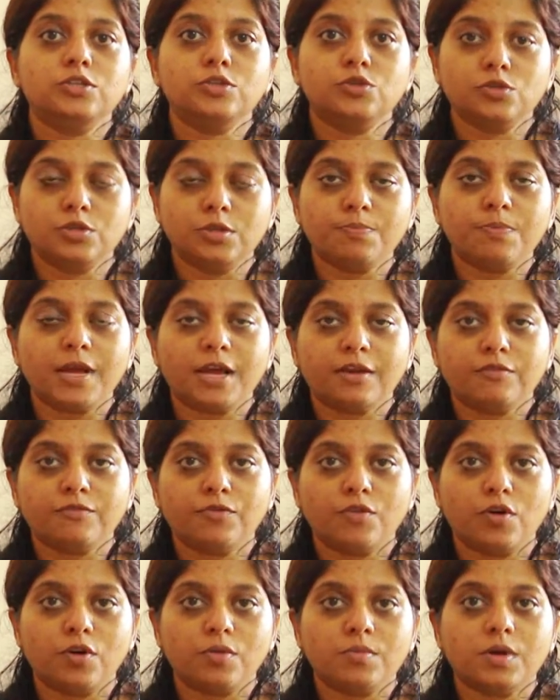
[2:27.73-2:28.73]
to the
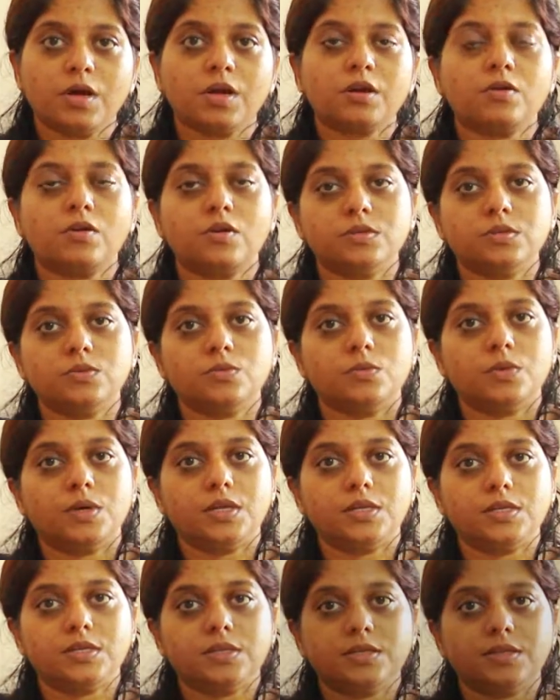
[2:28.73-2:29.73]
platform across the
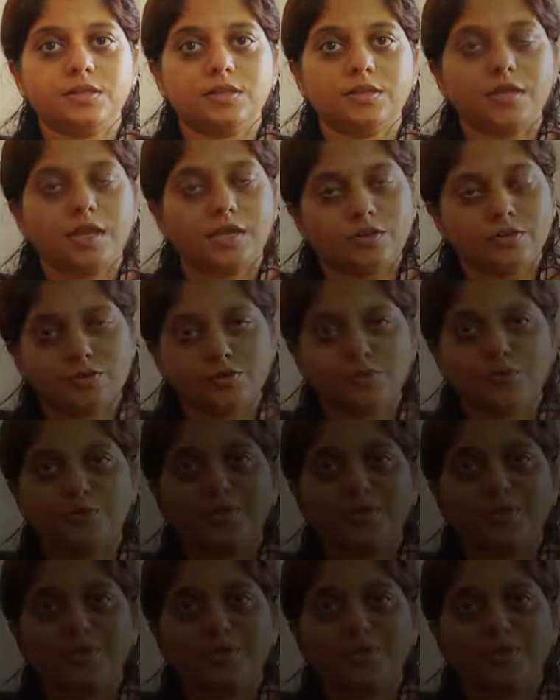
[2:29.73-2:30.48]
world. Thank you so